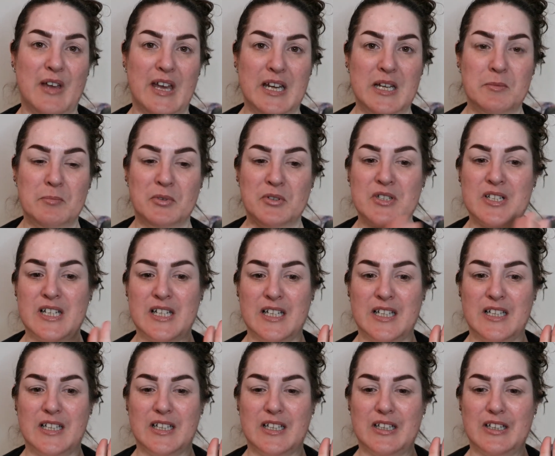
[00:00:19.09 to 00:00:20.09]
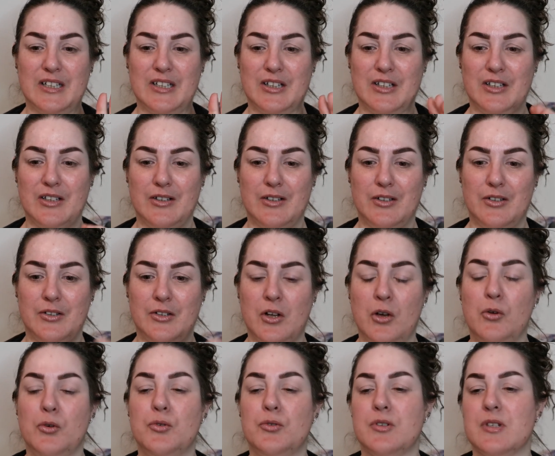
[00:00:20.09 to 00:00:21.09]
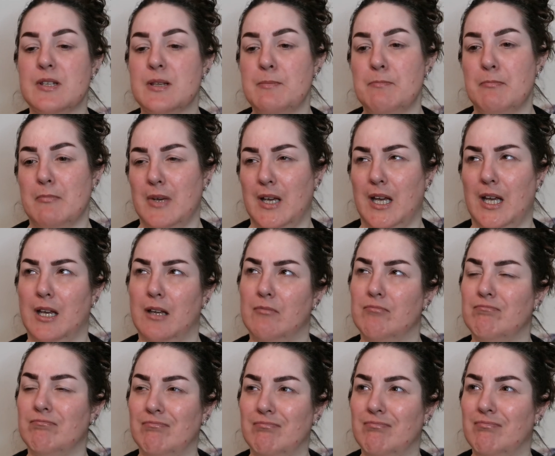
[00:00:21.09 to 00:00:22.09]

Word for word: anybody knows me,